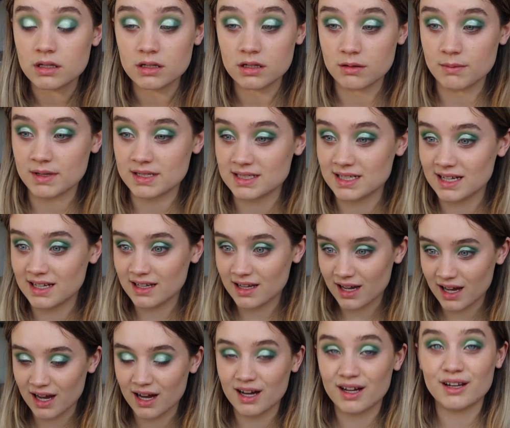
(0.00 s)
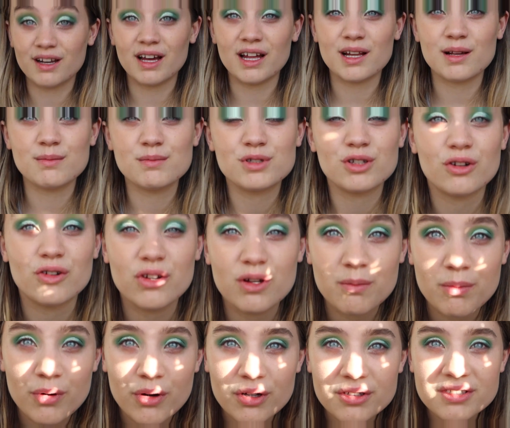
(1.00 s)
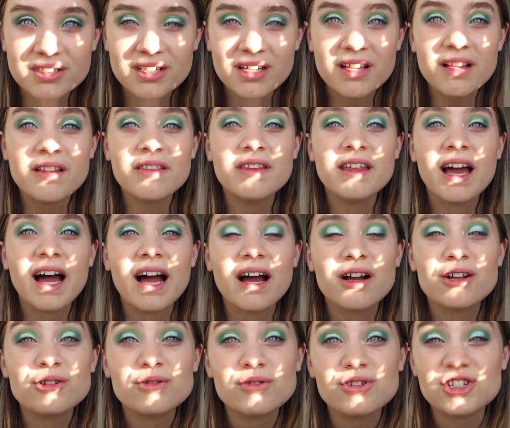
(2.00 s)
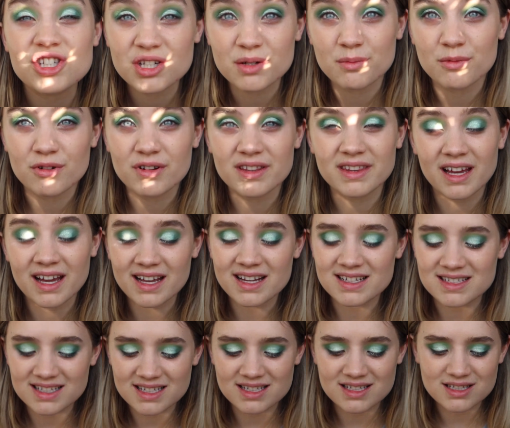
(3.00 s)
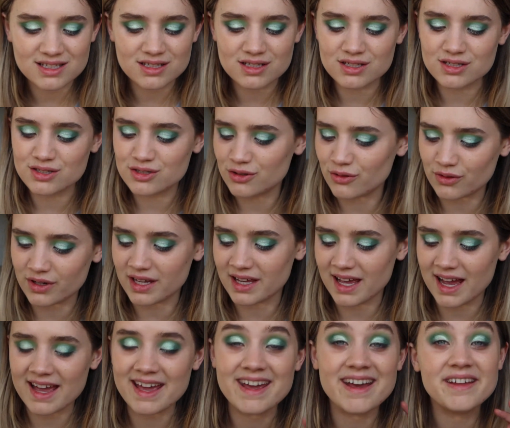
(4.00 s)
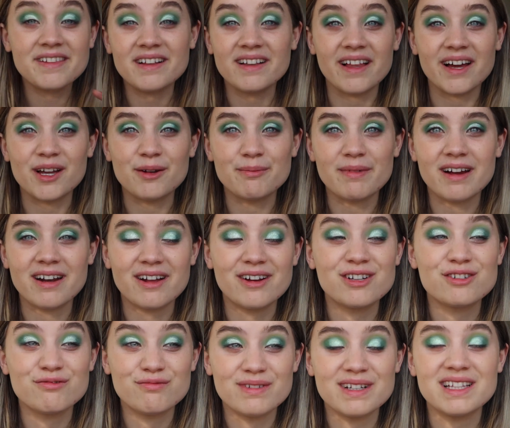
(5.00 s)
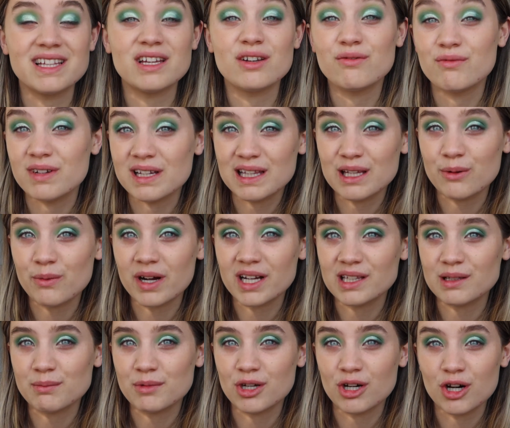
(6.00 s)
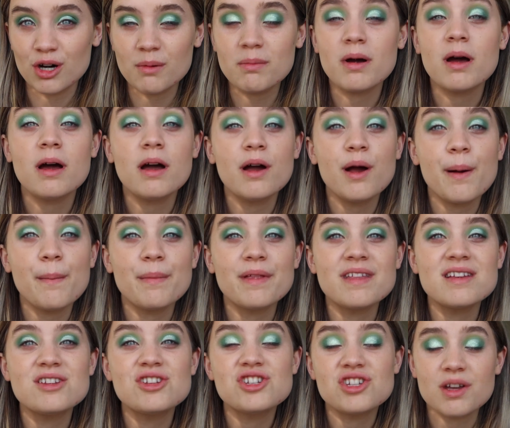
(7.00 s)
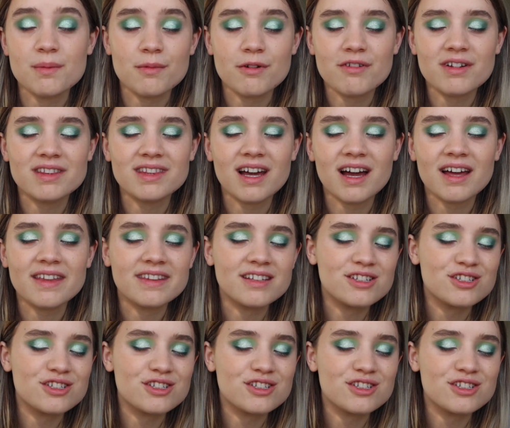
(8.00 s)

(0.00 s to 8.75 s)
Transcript: the best that I can, and I'm sorry, but the actual shimmer in that is stunning. I hate the lighting right now, it's really, really winding me up. But the shimmer in that and the